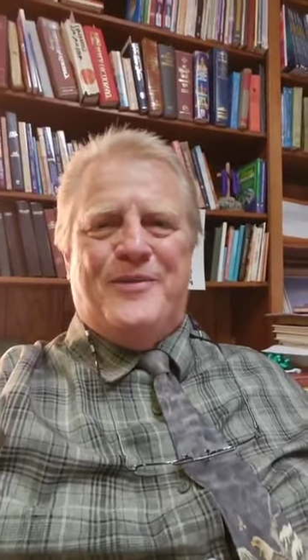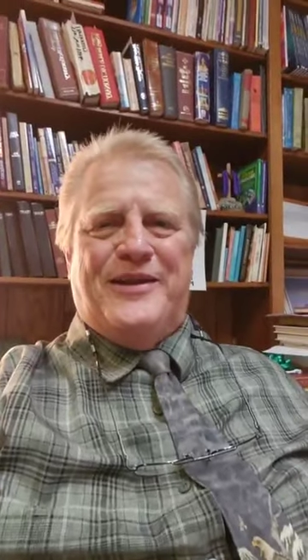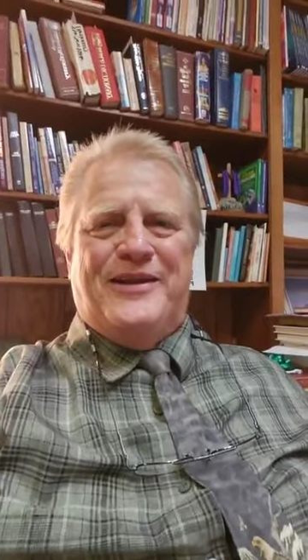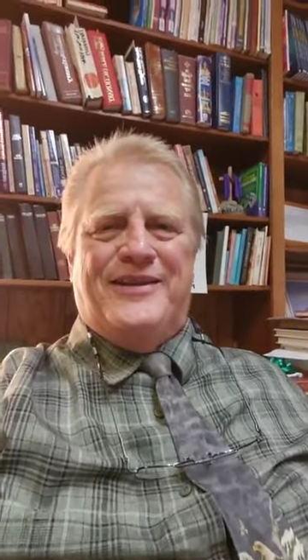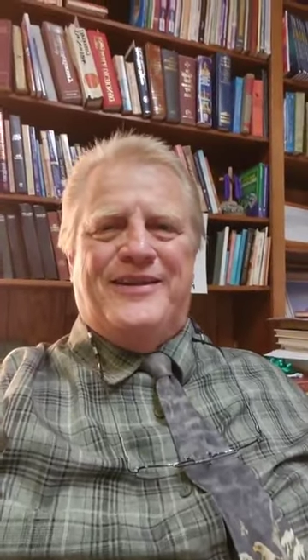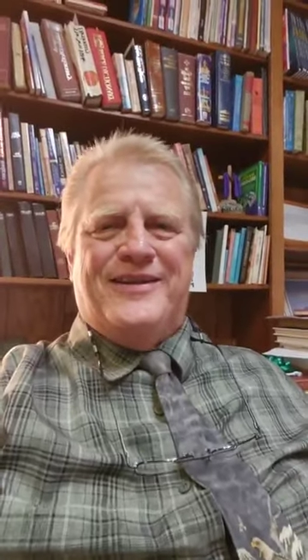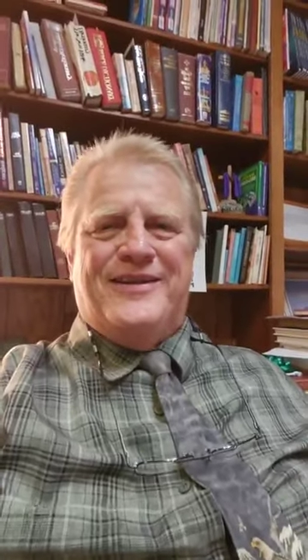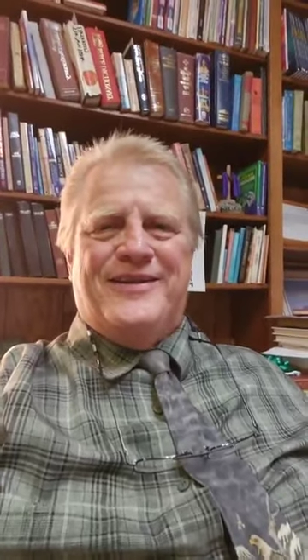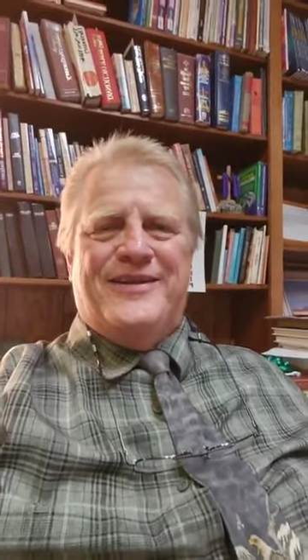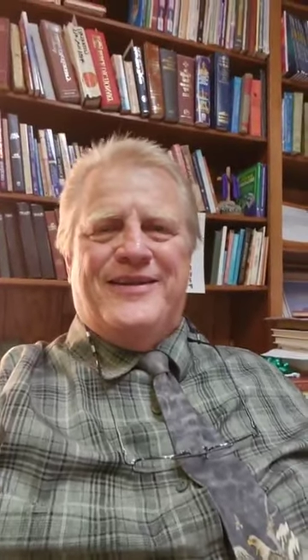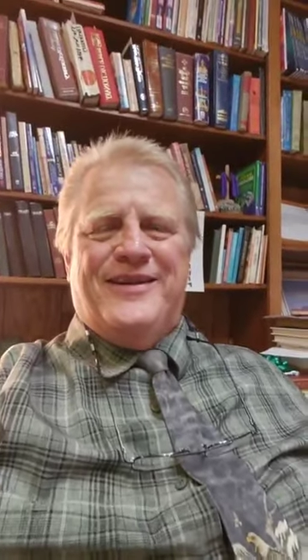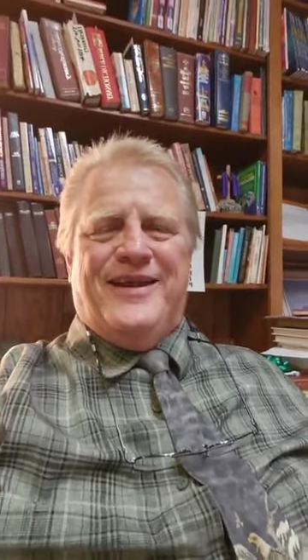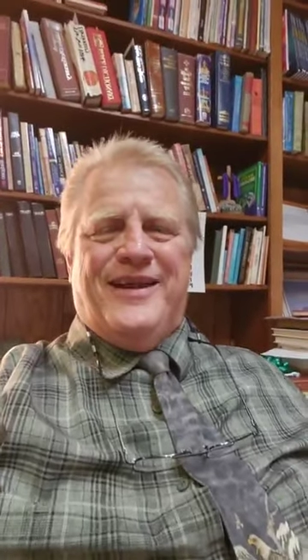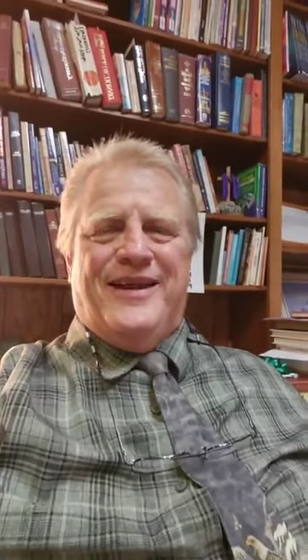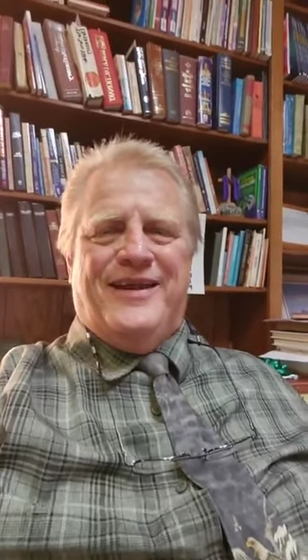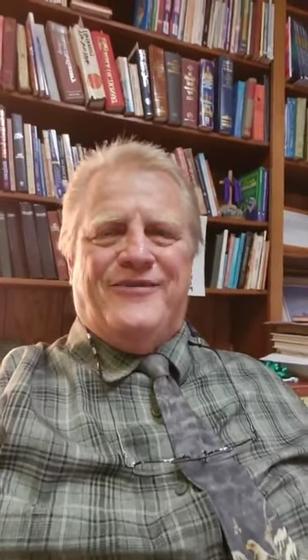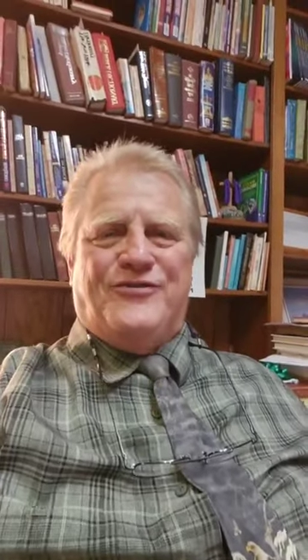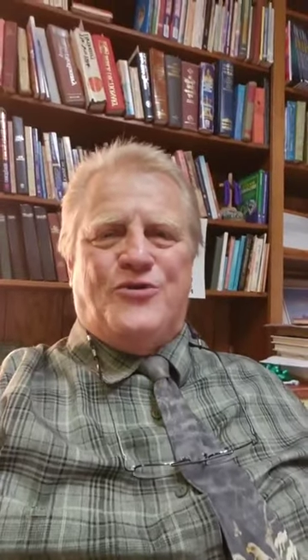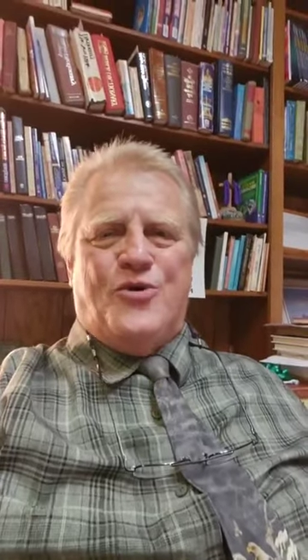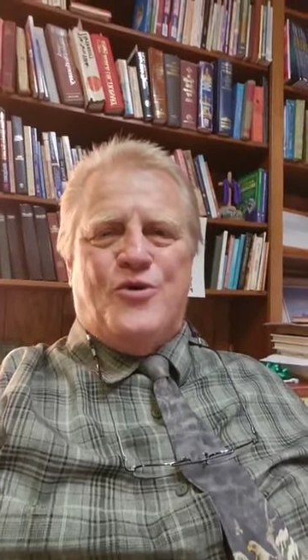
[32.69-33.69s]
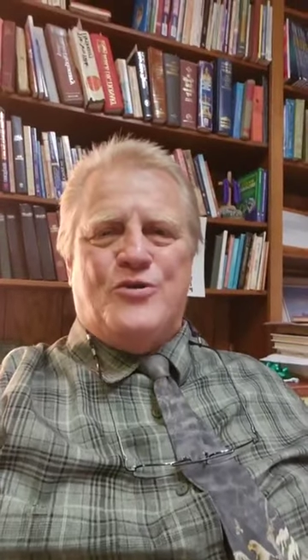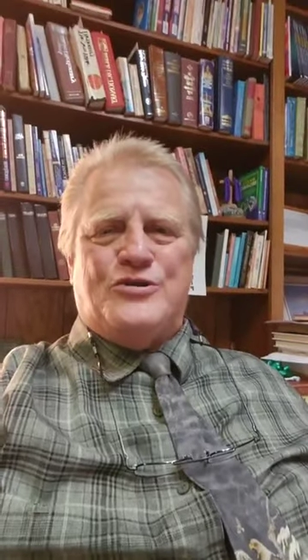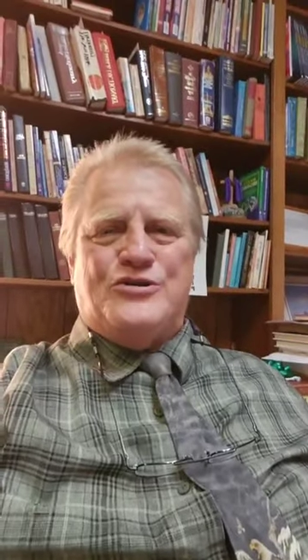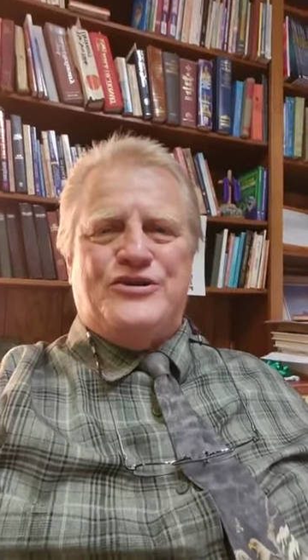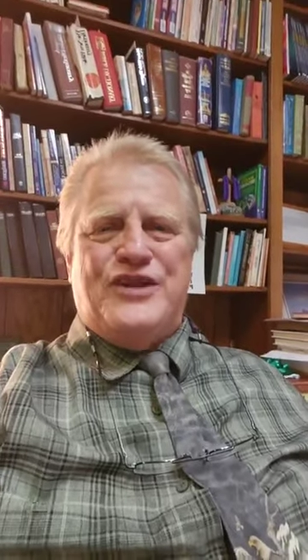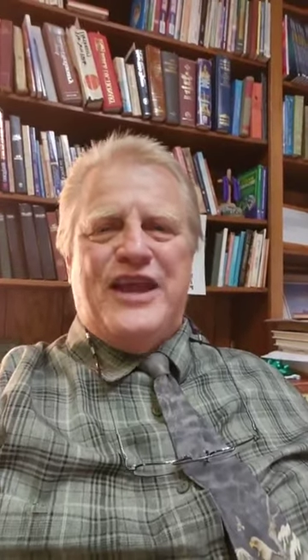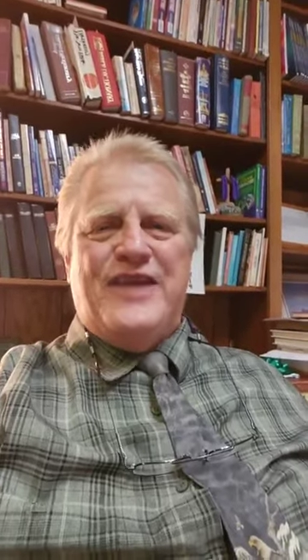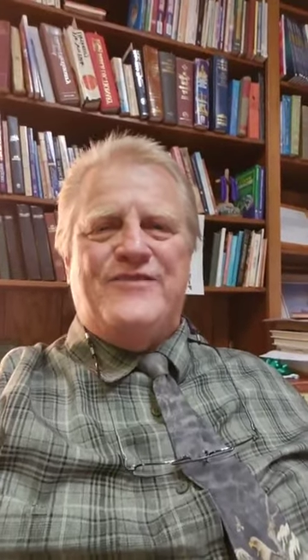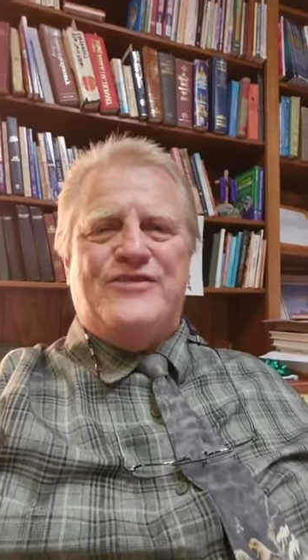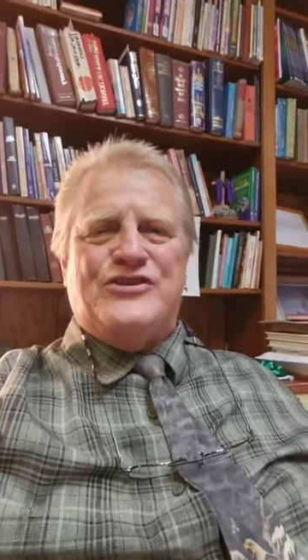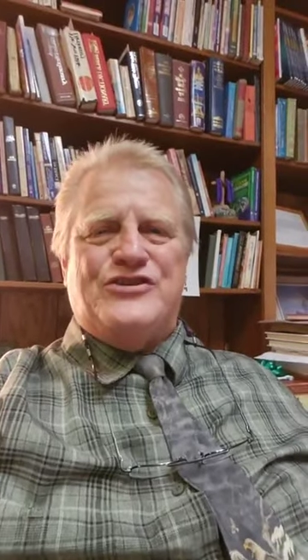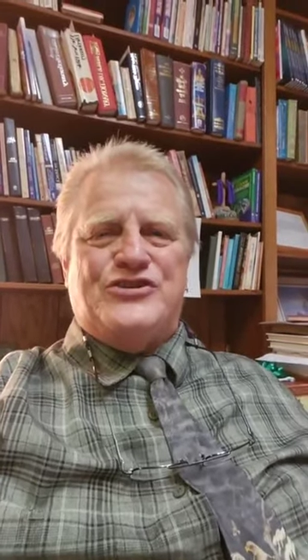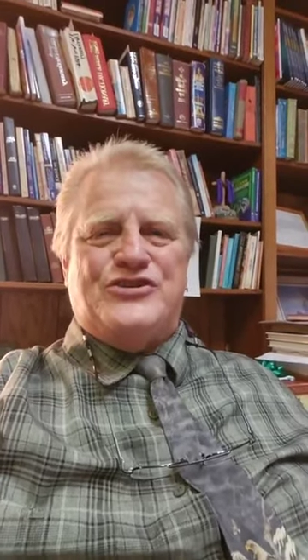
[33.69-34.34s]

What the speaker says: And of course, David